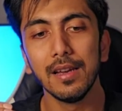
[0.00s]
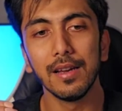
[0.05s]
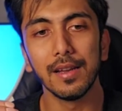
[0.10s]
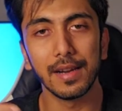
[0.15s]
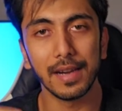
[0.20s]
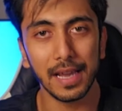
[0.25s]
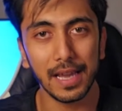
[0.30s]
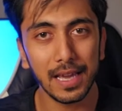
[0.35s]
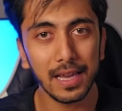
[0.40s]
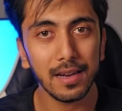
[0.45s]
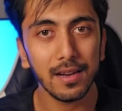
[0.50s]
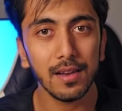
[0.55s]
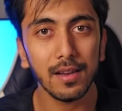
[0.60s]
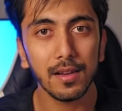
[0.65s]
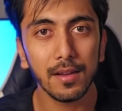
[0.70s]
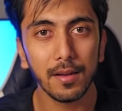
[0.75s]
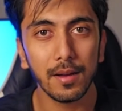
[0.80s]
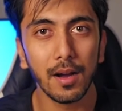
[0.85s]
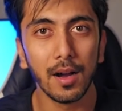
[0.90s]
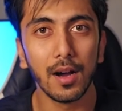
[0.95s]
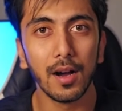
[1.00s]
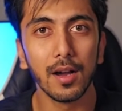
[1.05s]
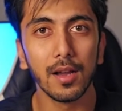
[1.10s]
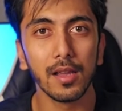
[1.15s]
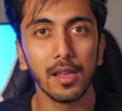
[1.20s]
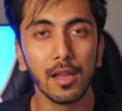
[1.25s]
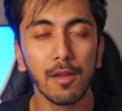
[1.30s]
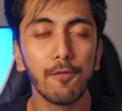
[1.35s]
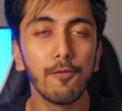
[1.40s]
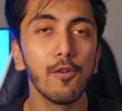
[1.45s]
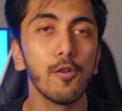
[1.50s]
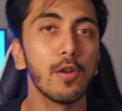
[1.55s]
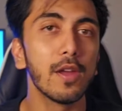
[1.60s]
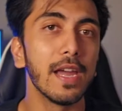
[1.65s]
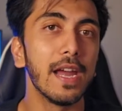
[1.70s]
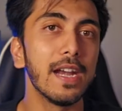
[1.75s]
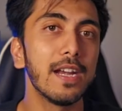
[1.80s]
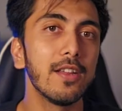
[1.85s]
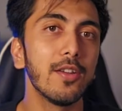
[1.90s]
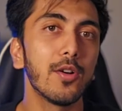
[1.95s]
rare. If you
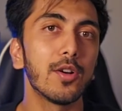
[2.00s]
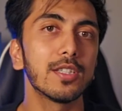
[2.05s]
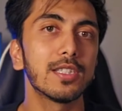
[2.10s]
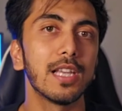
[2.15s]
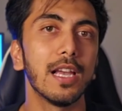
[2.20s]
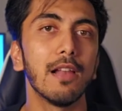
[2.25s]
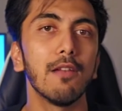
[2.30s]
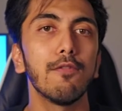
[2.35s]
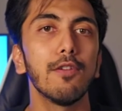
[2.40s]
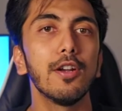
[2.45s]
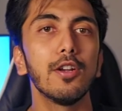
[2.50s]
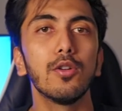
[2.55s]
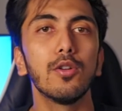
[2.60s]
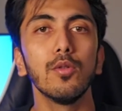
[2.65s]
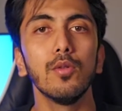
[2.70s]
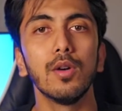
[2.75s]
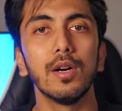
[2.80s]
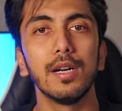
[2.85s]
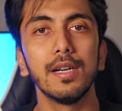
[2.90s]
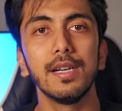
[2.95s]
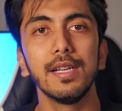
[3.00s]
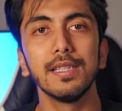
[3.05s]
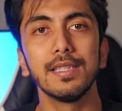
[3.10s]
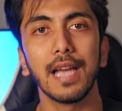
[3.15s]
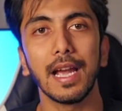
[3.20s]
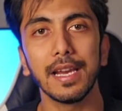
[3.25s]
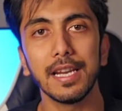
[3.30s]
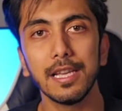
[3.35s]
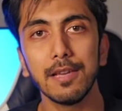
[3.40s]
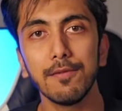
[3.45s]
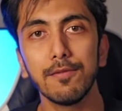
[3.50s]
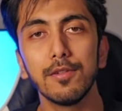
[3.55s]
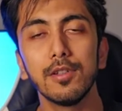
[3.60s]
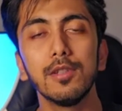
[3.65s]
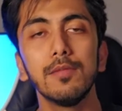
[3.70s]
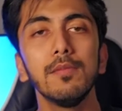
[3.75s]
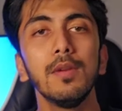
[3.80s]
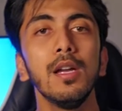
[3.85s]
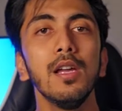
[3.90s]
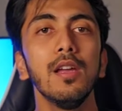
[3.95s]
get yourself into a designing
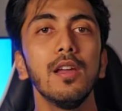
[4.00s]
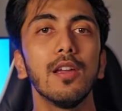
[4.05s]
firm,